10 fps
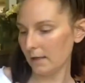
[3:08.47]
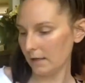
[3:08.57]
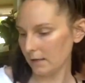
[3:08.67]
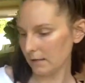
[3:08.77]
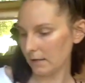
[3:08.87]

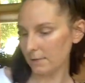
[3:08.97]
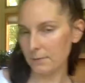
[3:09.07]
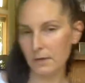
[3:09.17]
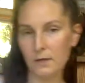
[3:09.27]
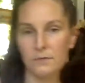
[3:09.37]
and I
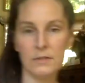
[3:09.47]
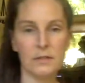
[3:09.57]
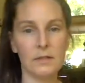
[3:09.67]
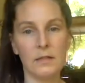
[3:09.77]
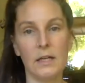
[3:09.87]
would love
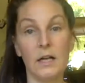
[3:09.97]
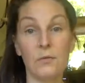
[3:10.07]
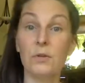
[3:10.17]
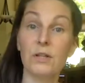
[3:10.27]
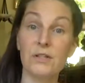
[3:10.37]
to get a
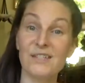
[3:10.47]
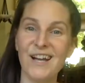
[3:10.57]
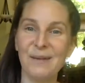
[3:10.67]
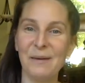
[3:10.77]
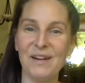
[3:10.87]
really good
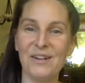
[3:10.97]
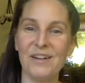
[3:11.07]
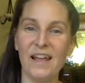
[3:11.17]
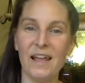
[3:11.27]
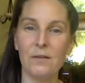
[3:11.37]
sock
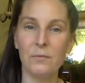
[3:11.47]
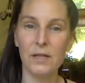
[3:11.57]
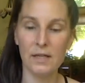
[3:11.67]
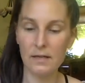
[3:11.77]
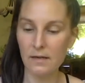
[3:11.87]
pattern. And we
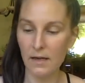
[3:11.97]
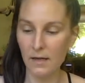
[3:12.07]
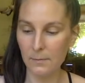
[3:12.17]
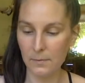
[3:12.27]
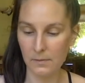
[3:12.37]
ended up